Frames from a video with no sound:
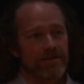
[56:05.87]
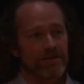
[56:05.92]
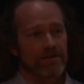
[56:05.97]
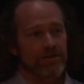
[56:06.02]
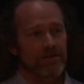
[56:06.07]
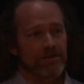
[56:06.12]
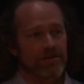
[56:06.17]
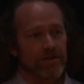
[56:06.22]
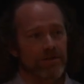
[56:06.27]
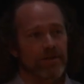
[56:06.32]

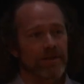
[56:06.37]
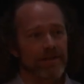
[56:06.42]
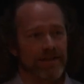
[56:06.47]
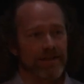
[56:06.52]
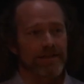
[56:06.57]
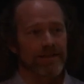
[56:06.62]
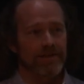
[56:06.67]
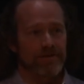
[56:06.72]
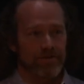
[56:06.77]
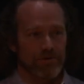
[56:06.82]
to show that you
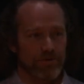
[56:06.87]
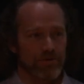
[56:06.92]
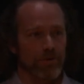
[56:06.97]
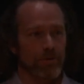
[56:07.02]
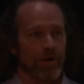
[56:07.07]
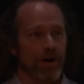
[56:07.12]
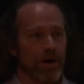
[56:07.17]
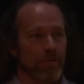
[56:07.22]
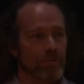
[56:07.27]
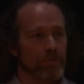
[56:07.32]
didn't
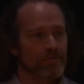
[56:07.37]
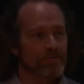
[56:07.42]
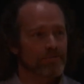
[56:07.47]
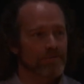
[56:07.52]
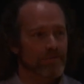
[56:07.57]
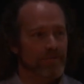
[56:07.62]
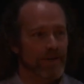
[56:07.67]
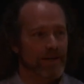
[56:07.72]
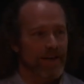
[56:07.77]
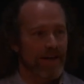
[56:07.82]
screw up.
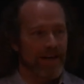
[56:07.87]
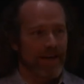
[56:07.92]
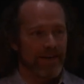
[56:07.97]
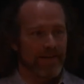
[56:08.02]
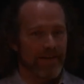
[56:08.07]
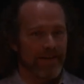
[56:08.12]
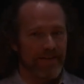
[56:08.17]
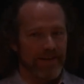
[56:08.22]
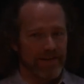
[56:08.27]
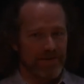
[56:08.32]

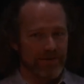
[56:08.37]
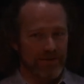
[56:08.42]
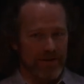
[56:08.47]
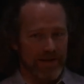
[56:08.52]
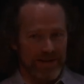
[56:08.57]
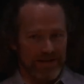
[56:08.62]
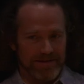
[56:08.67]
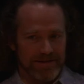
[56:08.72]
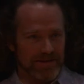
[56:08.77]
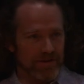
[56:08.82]
And then they
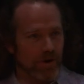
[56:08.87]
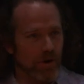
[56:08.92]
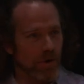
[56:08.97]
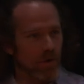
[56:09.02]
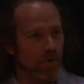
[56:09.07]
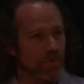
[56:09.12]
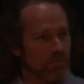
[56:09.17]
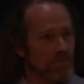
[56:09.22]
trust all the